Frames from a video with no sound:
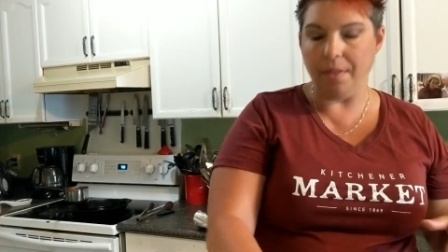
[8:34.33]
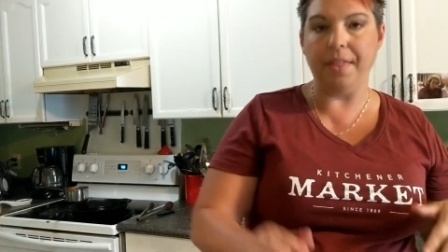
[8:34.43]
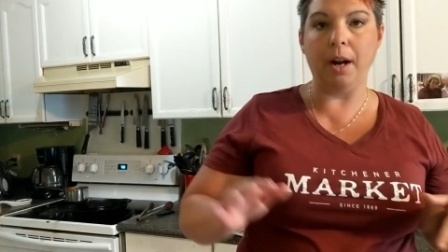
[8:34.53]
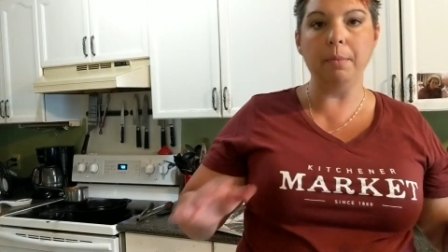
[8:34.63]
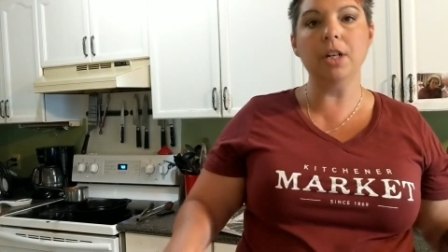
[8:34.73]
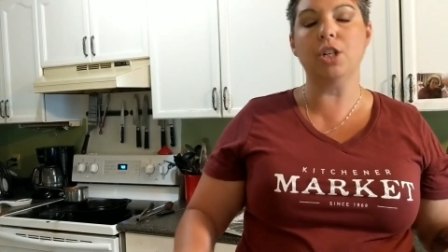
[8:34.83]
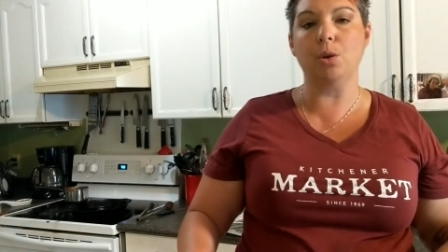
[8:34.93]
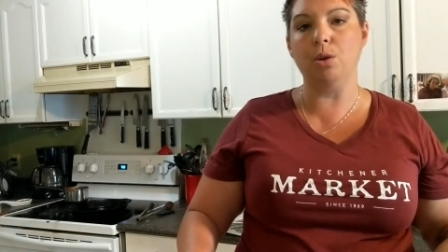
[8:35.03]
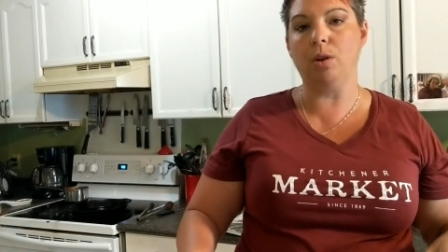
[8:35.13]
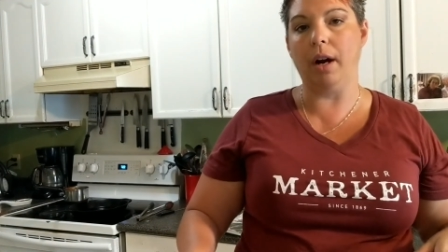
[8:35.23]
And then I'm gonna show
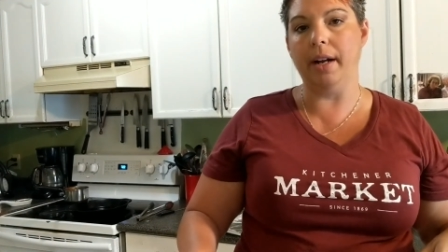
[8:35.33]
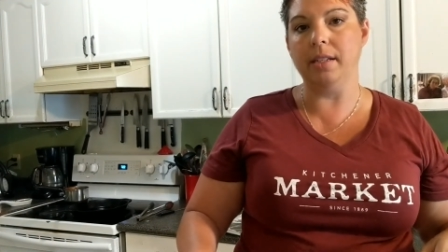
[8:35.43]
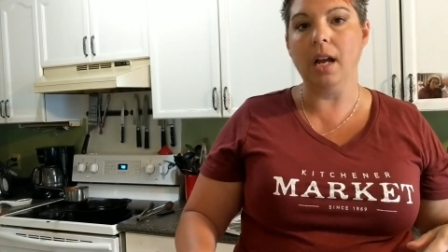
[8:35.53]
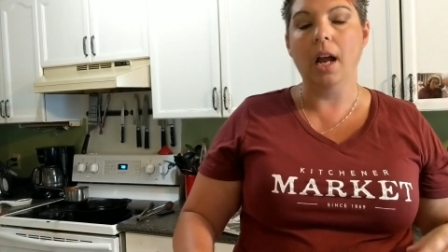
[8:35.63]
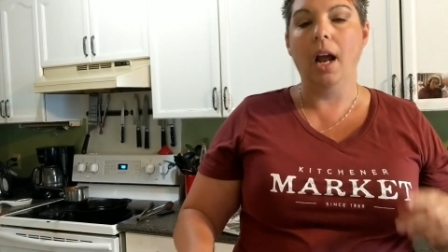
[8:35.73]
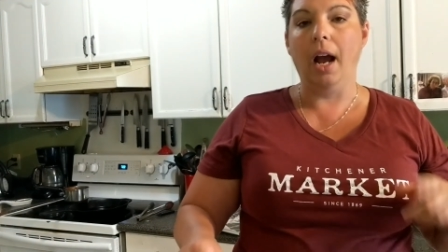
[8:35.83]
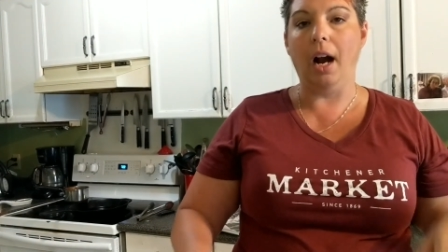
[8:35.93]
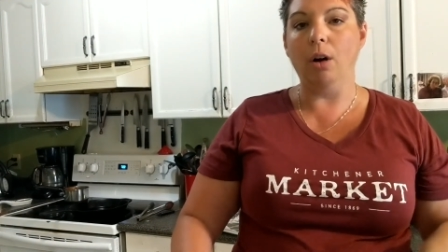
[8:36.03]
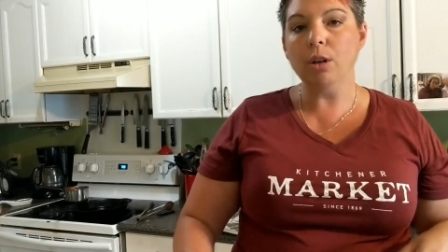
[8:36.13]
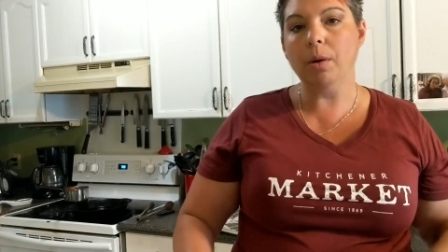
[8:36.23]
you guys
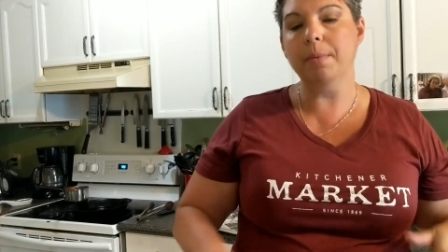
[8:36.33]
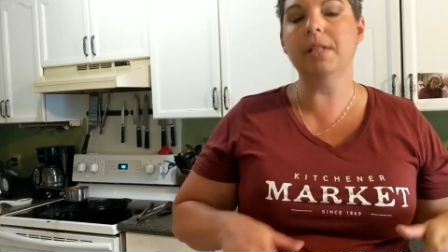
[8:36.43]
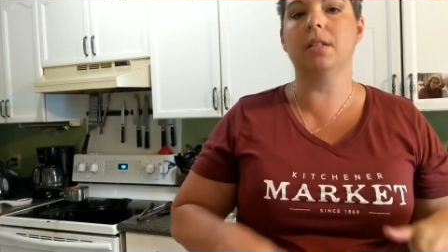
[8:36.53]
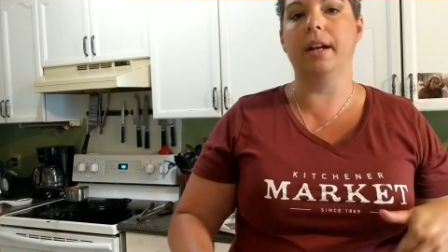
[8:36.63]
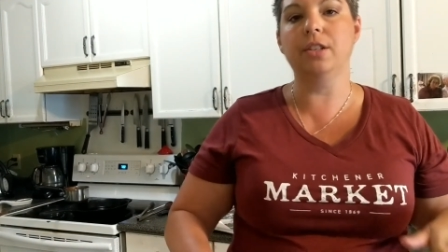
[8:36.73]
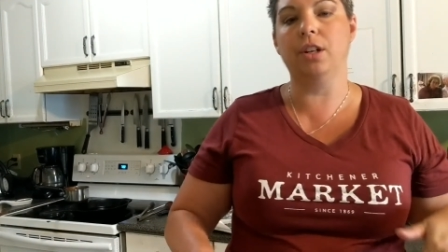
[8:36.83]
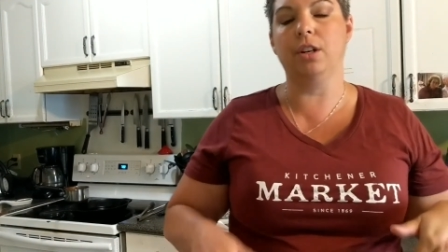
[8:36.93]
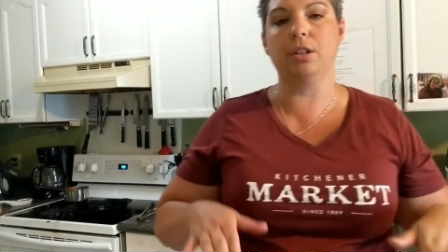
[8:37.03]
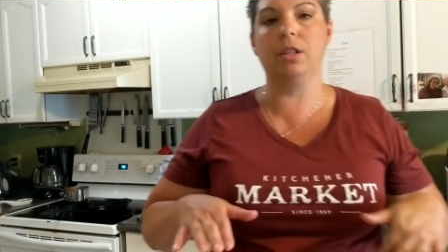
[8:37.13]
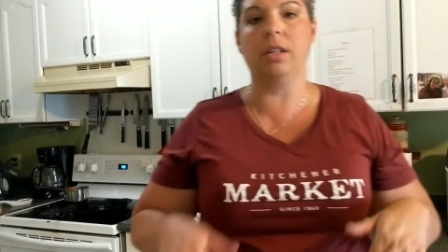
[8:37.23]
how you wanna be slicing
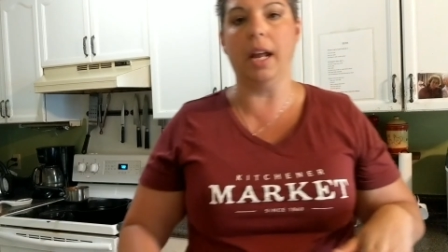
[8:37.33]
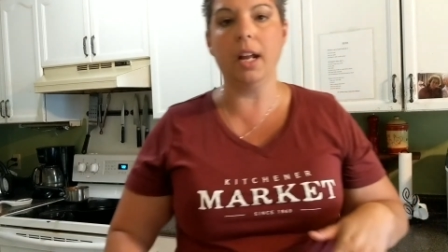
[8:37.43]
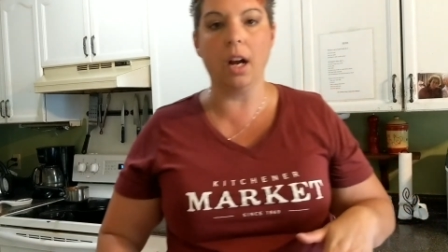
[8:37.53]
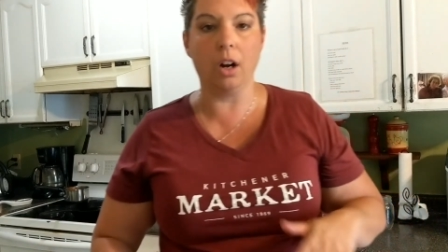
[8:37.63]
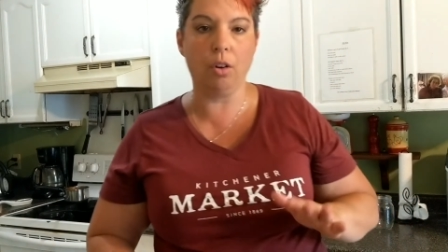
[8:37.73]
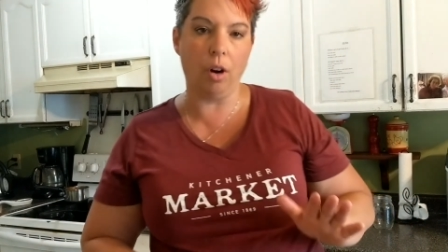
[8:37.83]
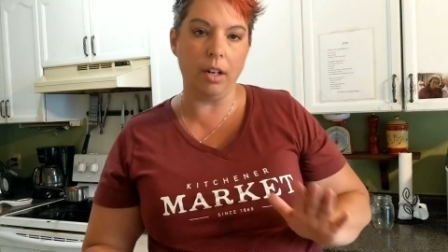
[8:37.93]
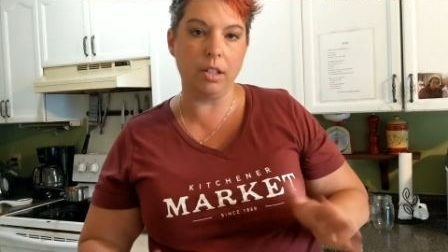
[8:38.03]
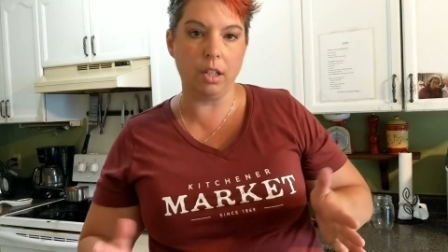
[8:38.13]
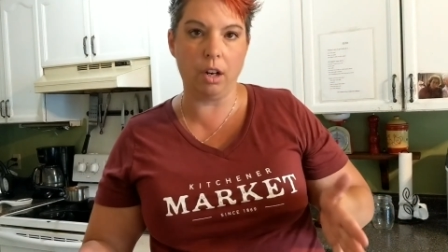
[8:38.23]
your steak
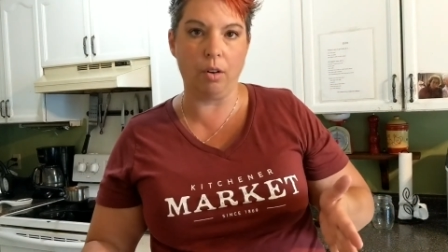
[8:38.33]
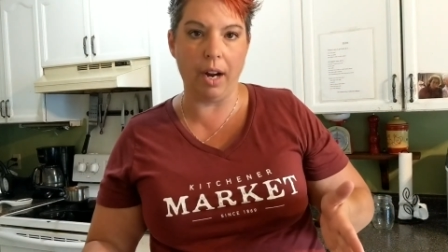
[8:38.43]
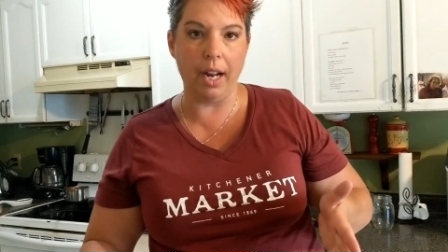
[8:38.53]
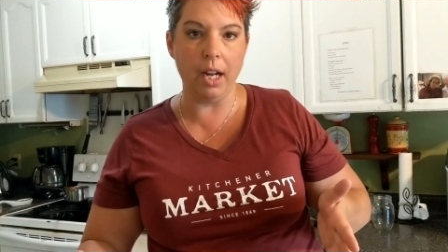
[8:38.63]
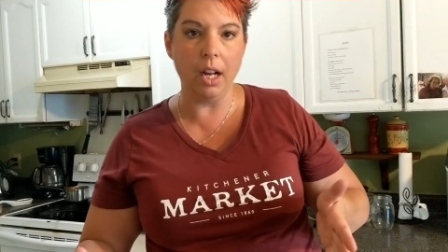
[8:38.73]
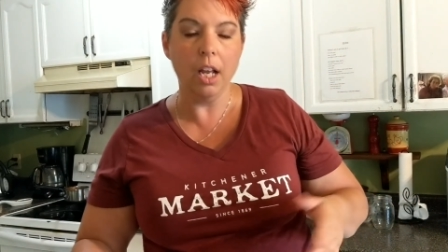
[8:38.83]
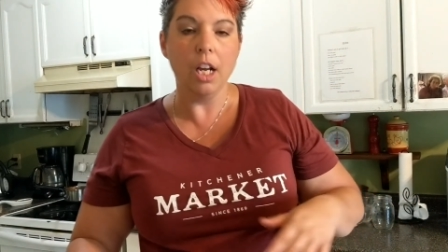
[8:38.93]
across the grain